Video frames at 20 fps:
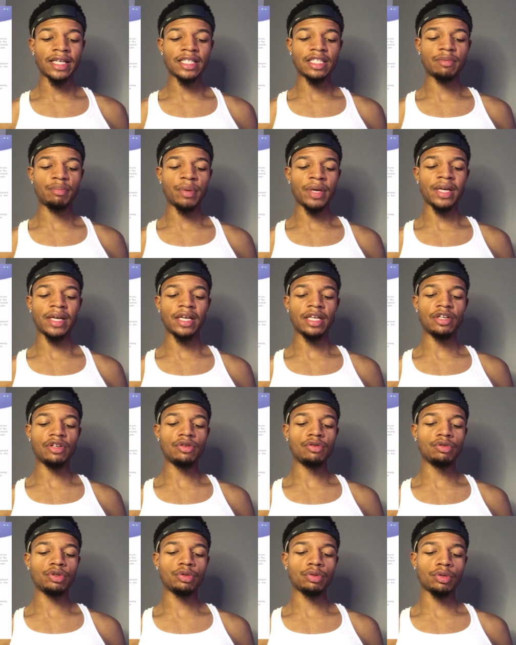spent in
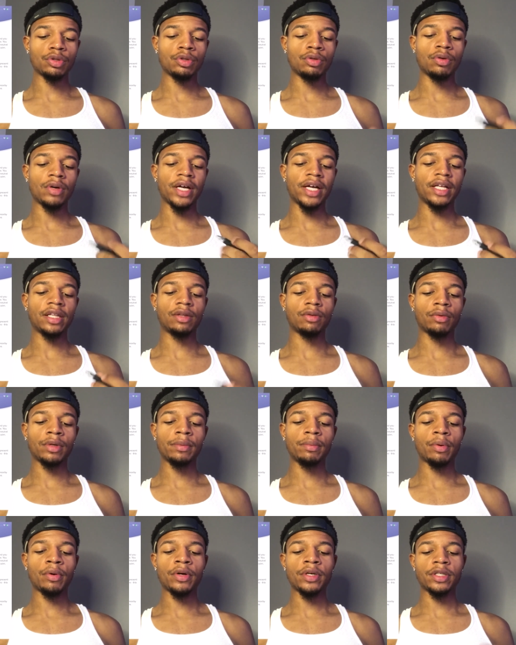neutral and 3
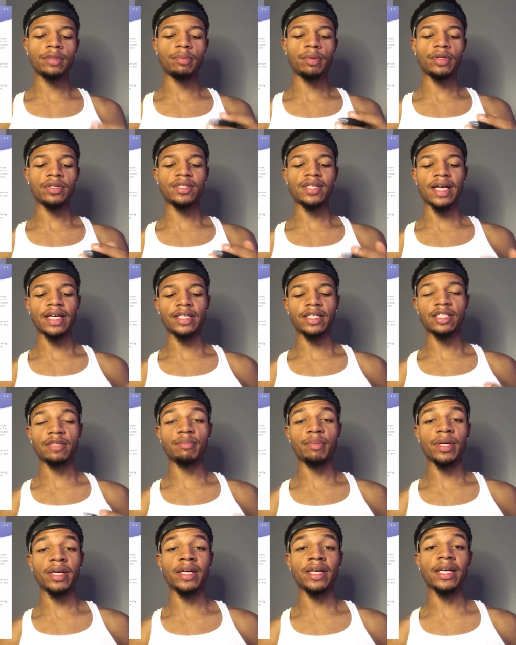points per second
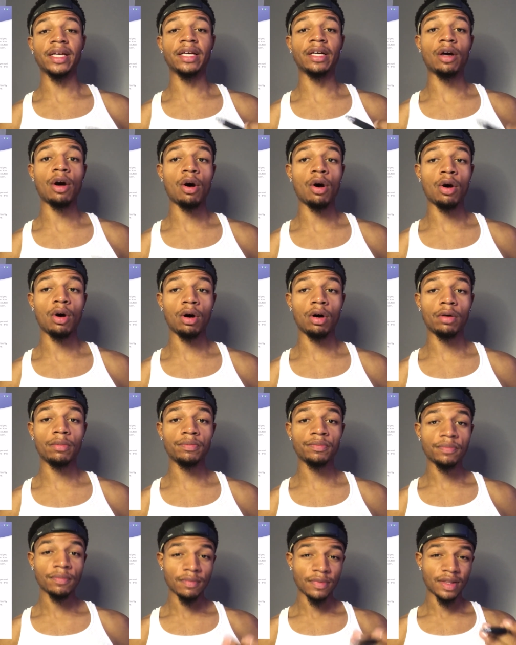spent in calm.
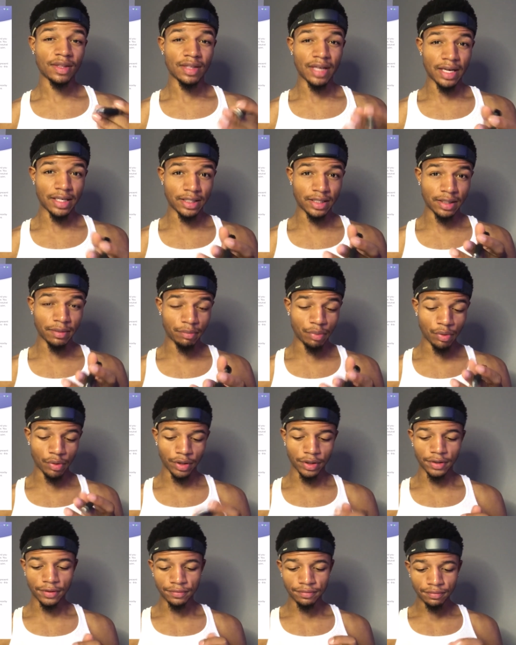That's
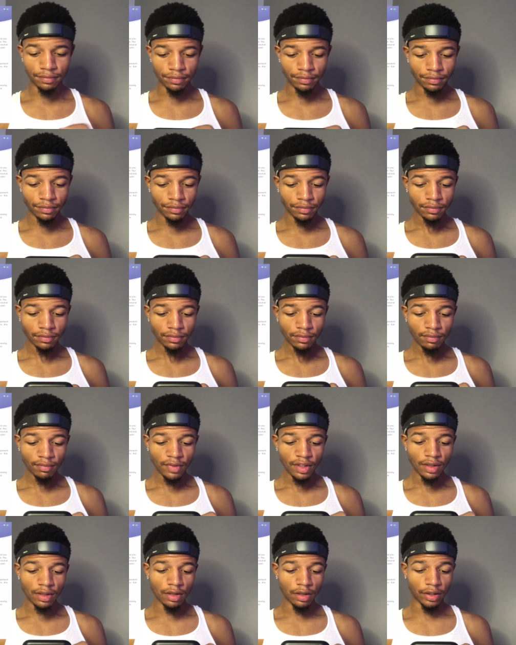important.
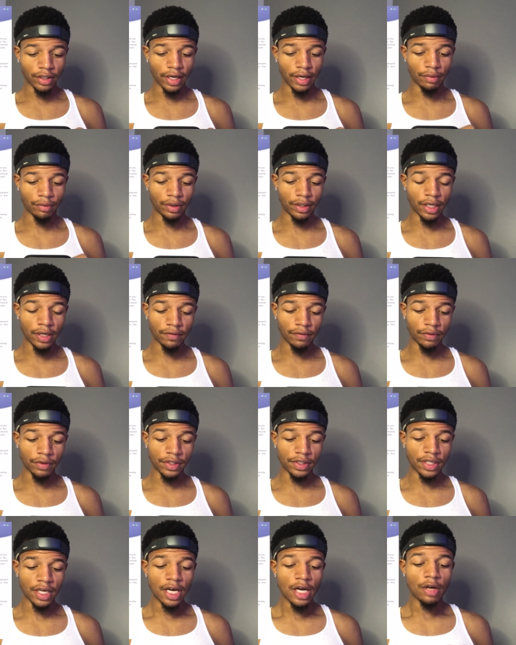Okay,
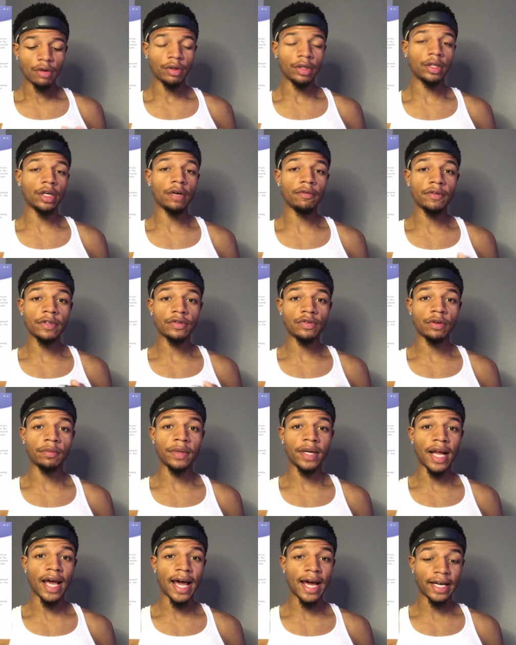recoveries. Recoveries from an
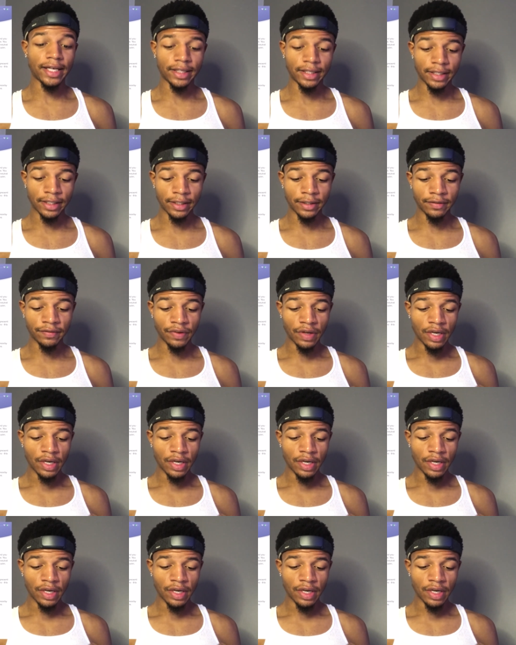active